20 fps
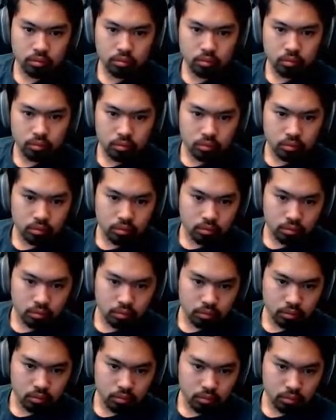he's on the
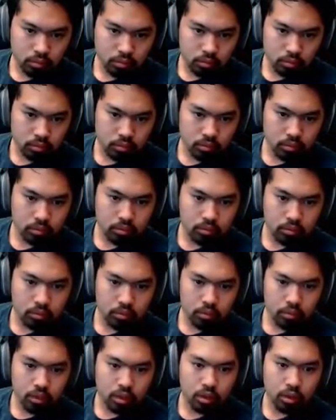back door to the left.
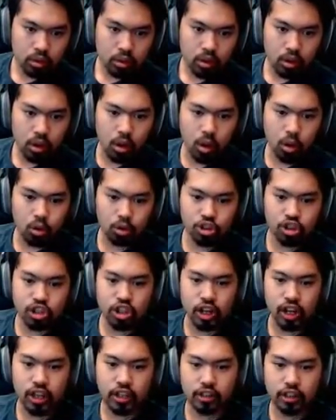Oh
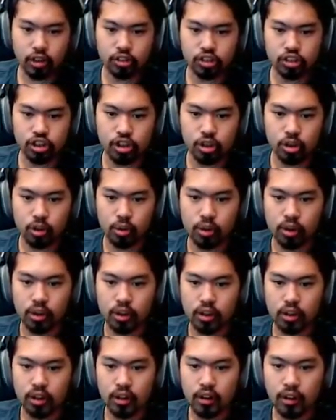shit, that was you! You
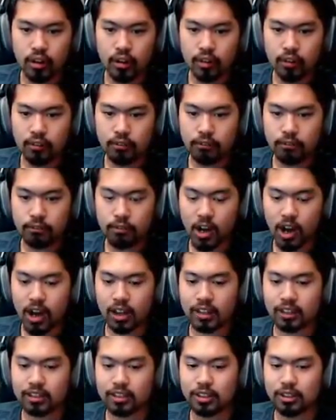killed me!
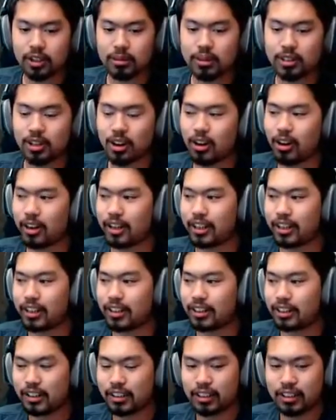Fuck, dude, I'm sorry!
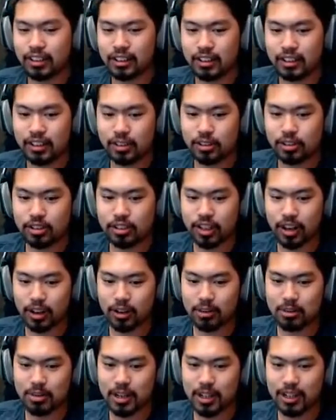You
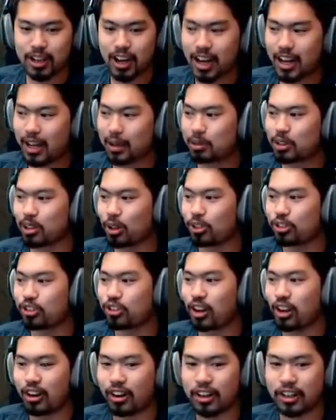scared me. I am so
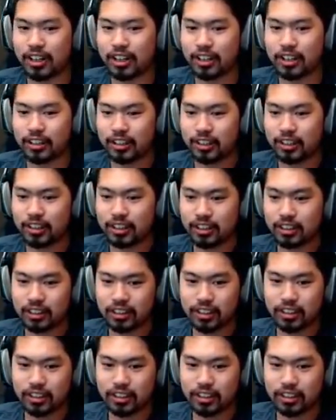sorry. I was